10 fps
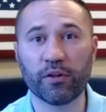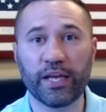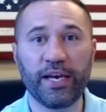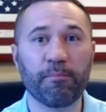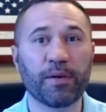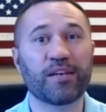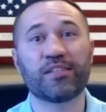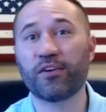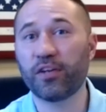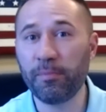lending because
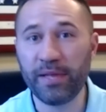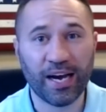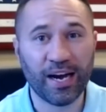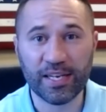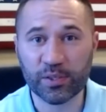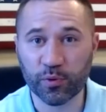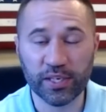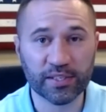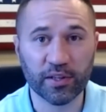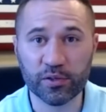they're going to be the highest
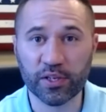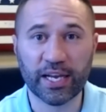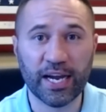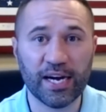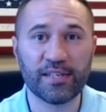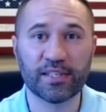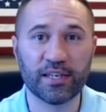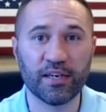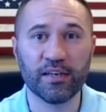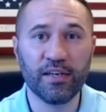risk. Those are the guys
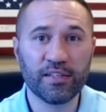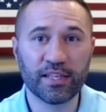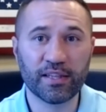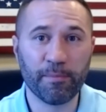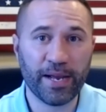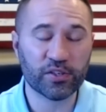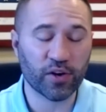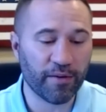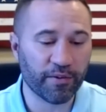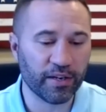that the banks are
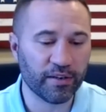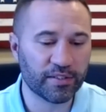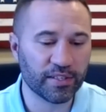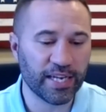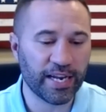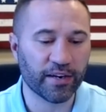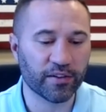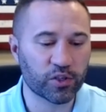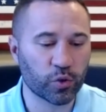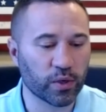having to take it in
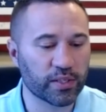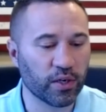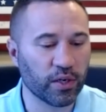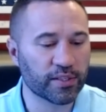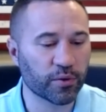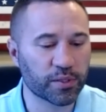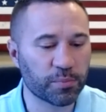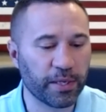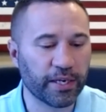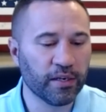the shorts on, so to
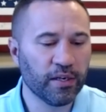speak.